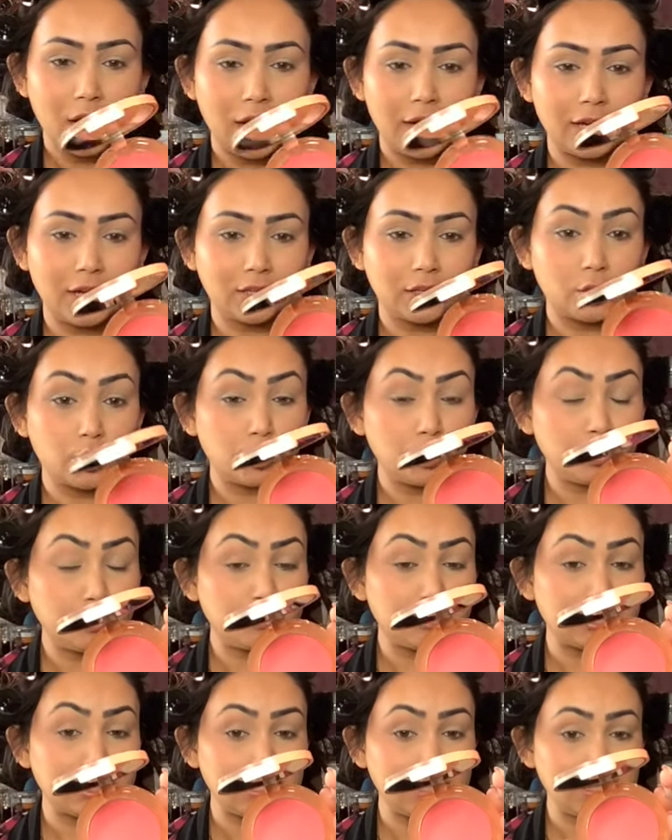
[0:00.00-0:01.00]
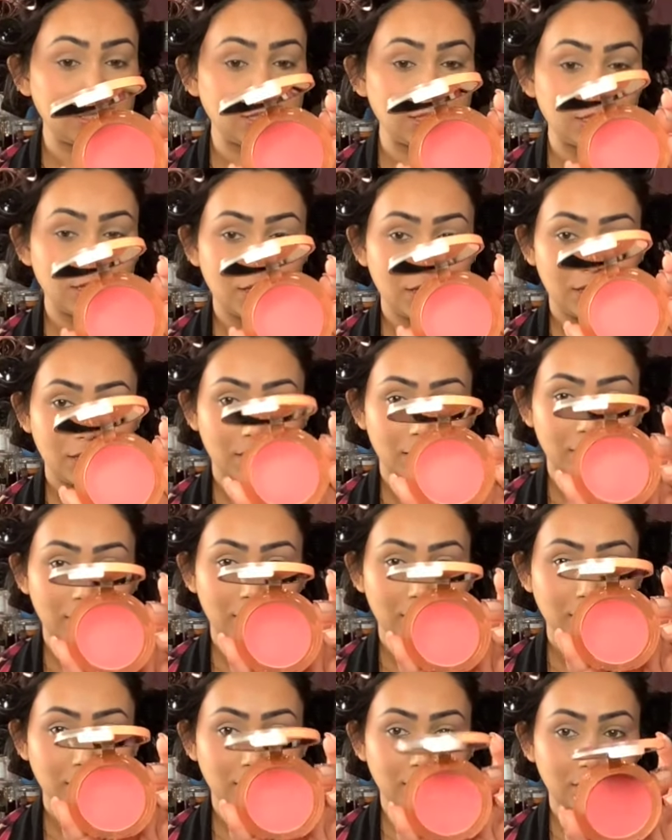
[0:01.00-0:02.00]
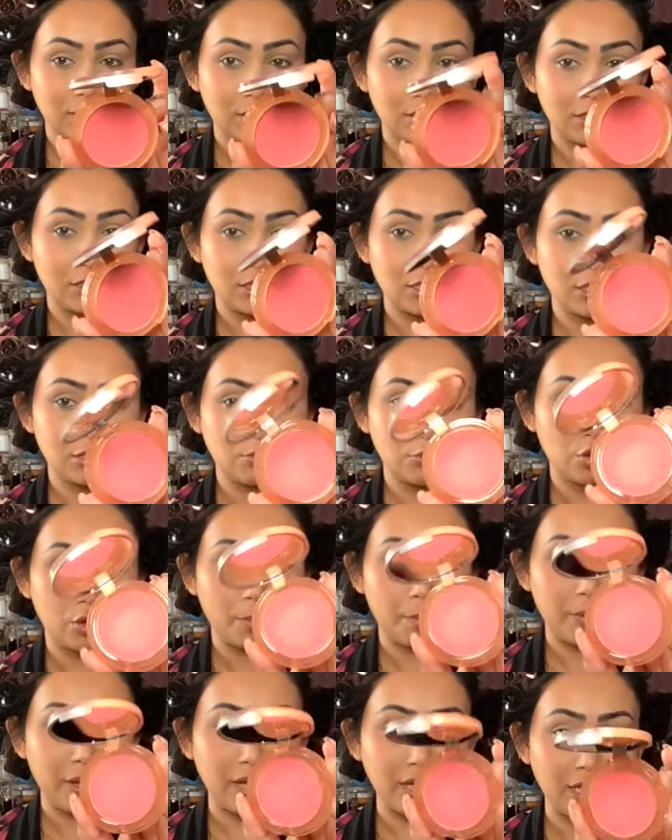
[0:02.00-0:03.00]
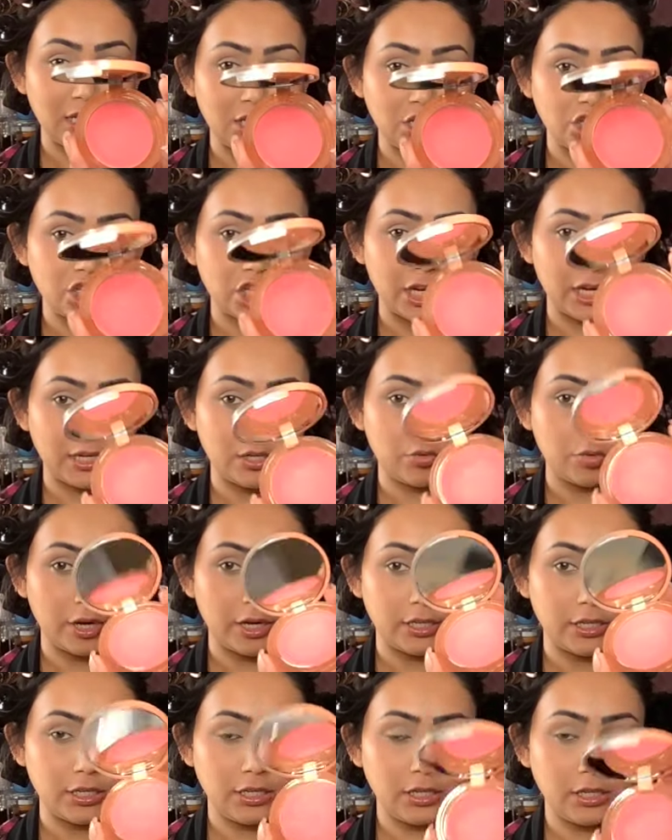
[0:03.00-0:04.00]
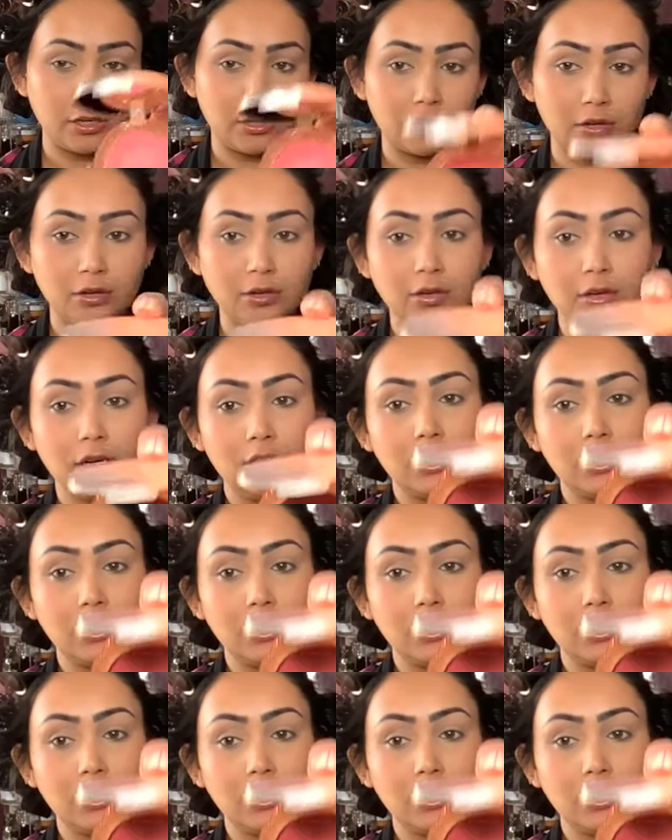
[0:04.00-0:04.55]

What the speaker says: I got the Oopsies, and this is more pinky shade right here.